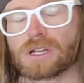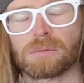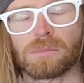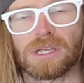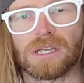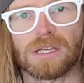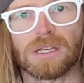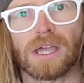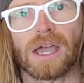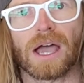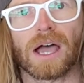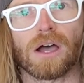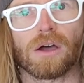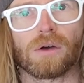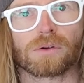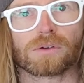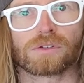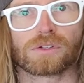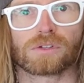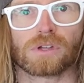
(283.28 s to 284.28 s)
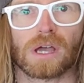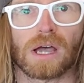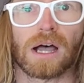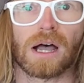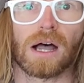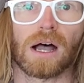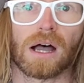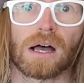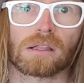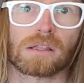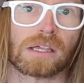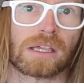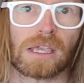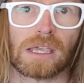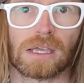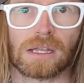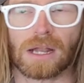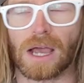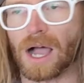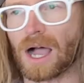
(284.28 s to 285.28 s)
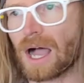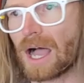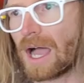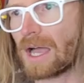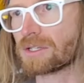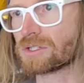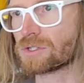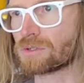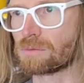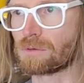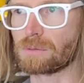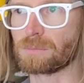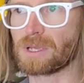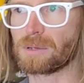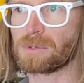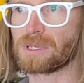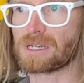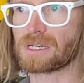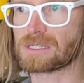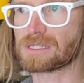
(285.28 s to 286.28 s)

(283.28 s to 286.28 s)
to be out like in a hut or maybe in a